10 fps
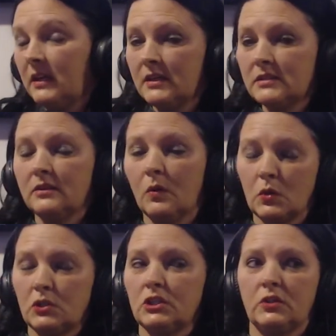it is in the
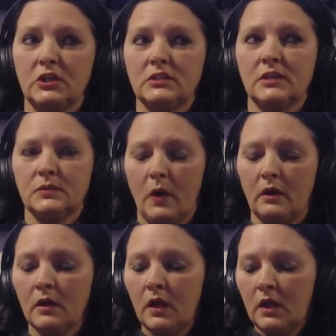older generations as
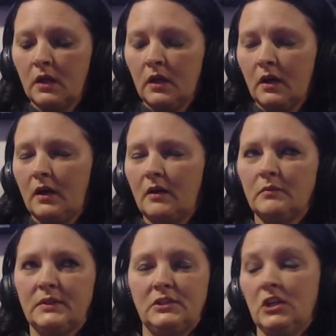well. Um,
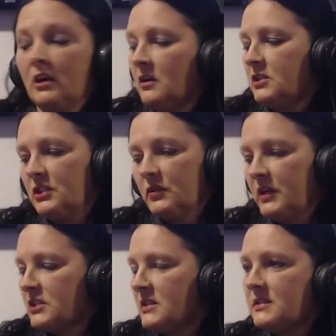but the younger
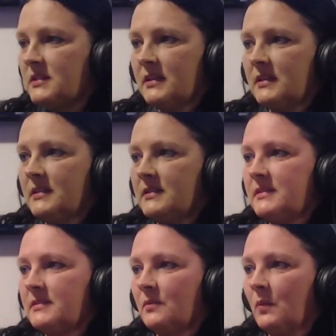generations
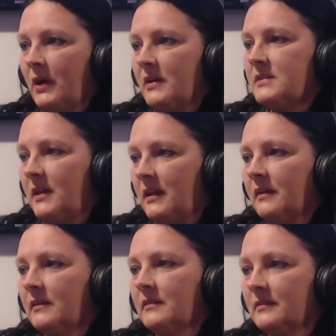is where it's
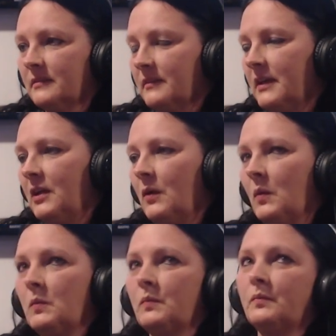hitting, you
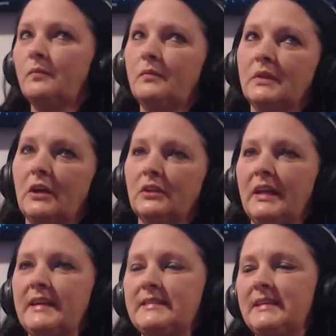know,
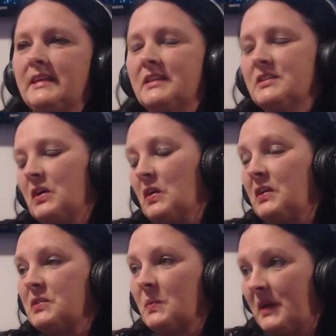late teens,
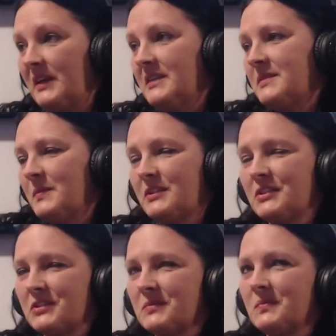early 20s,
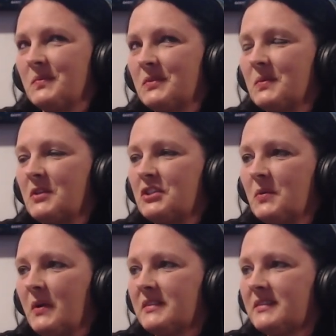which is where she
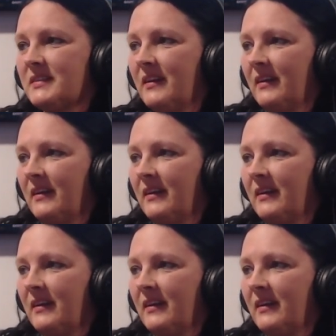was.